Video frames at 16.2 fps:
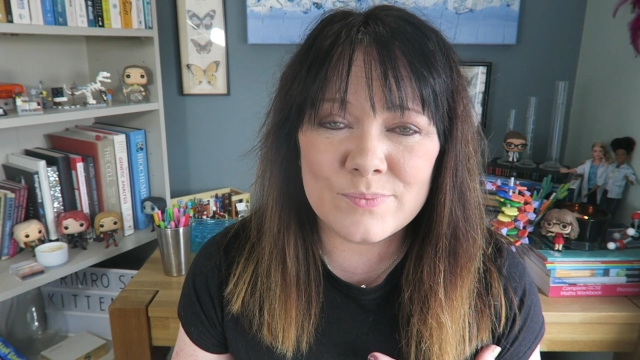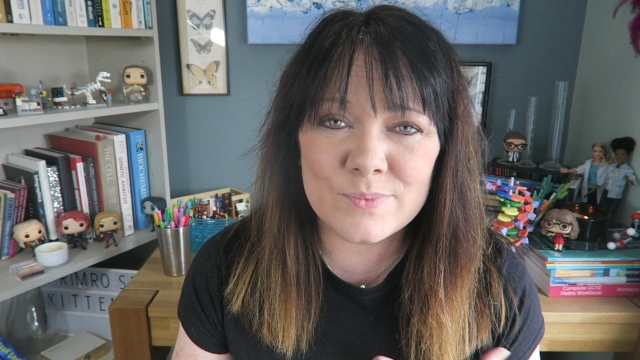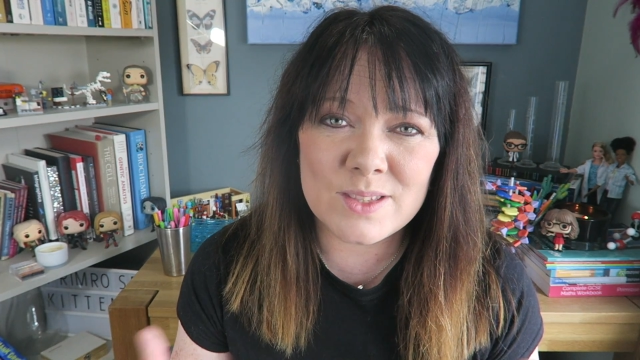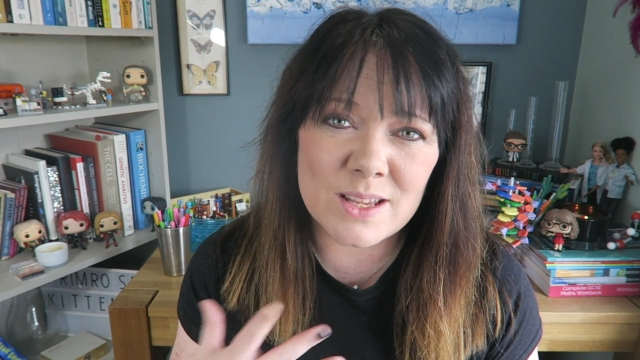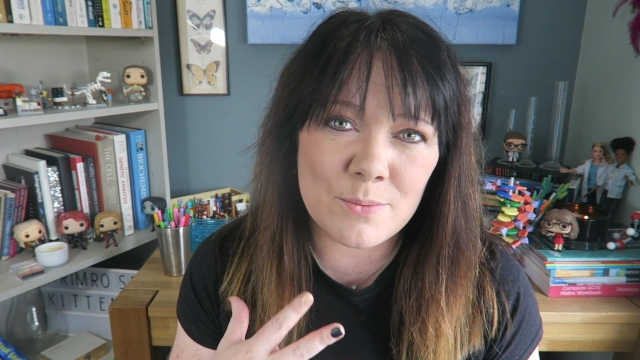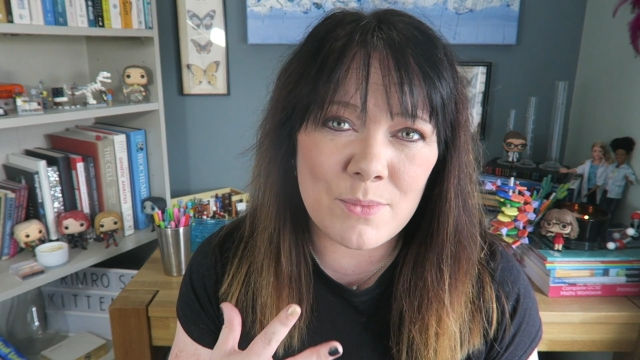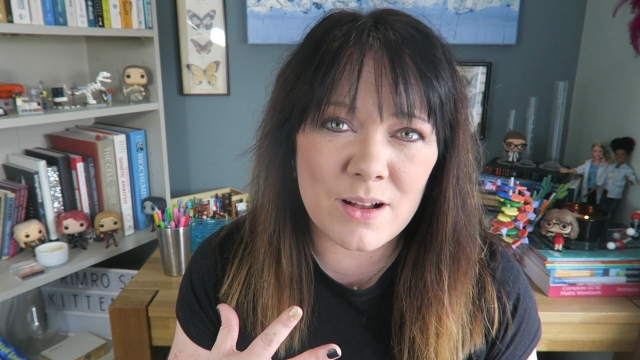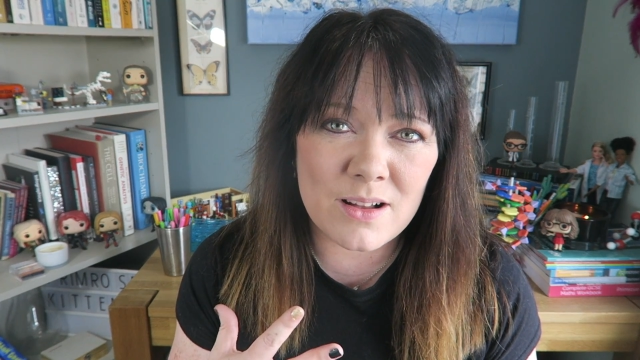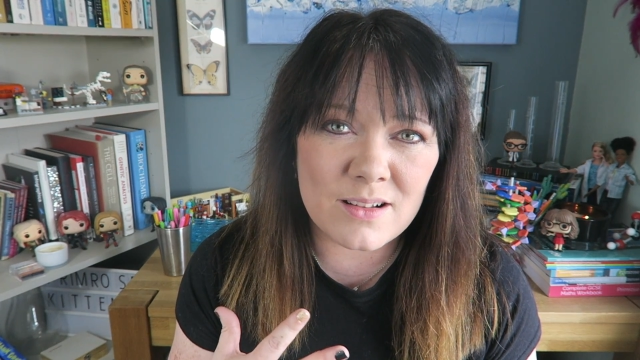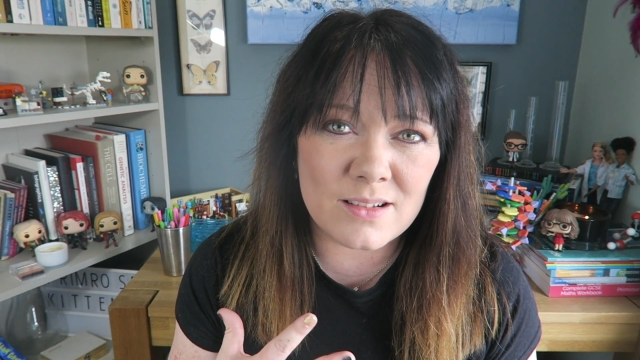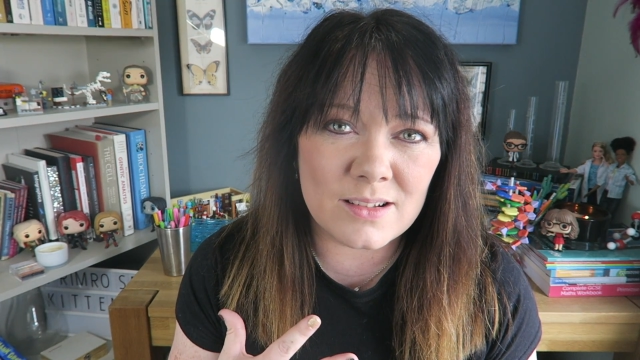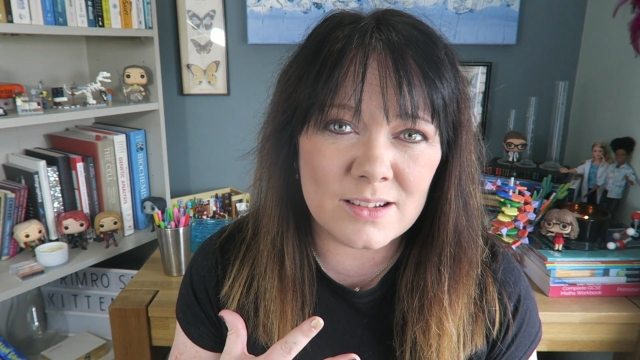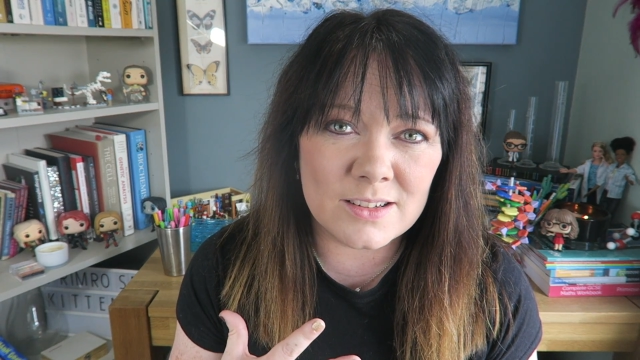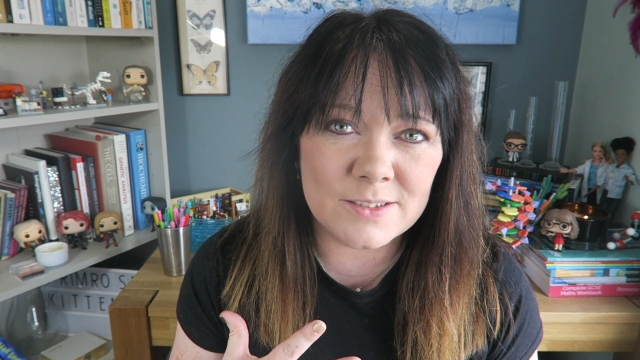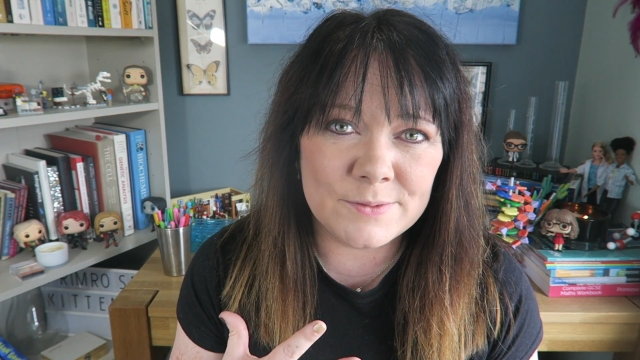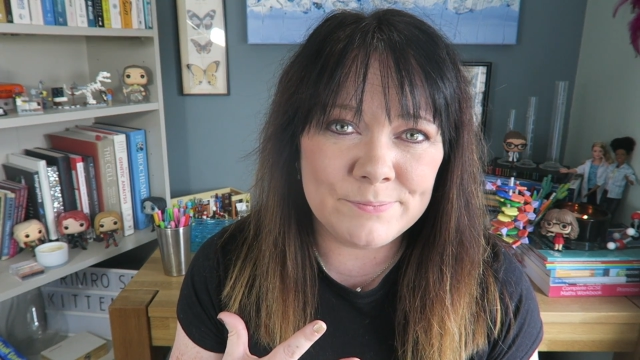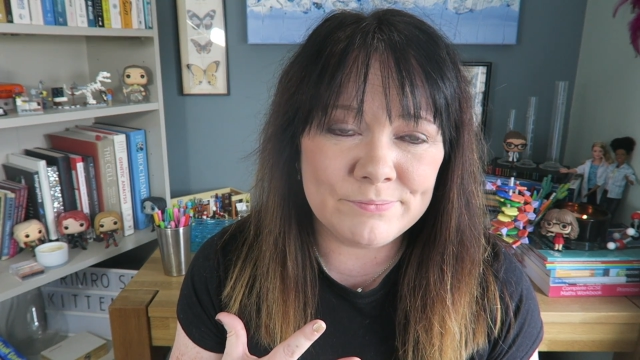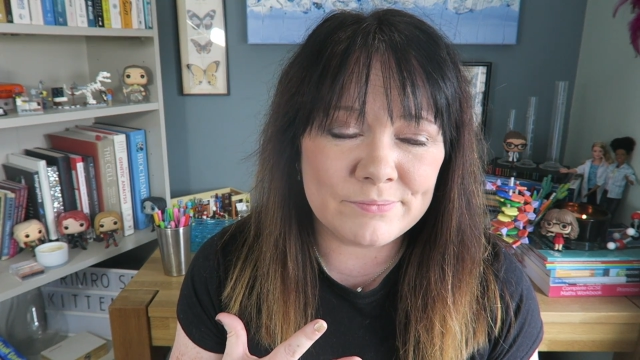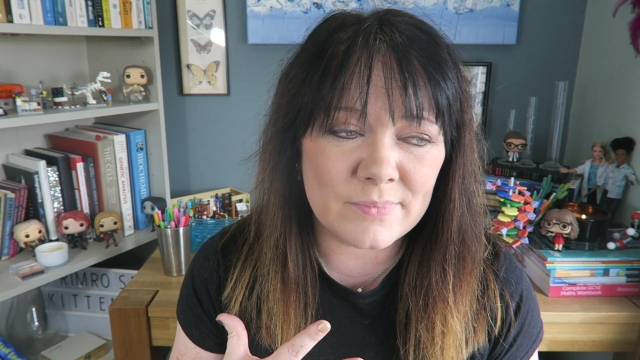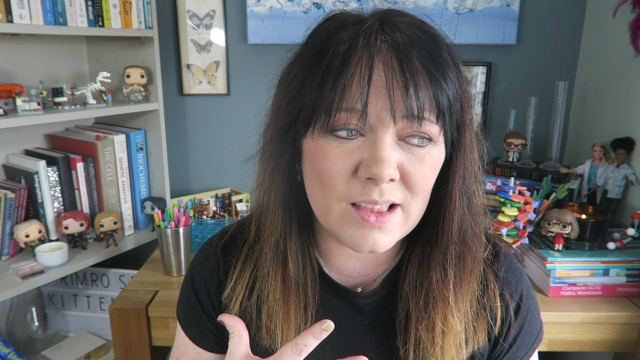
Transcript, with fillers: some are,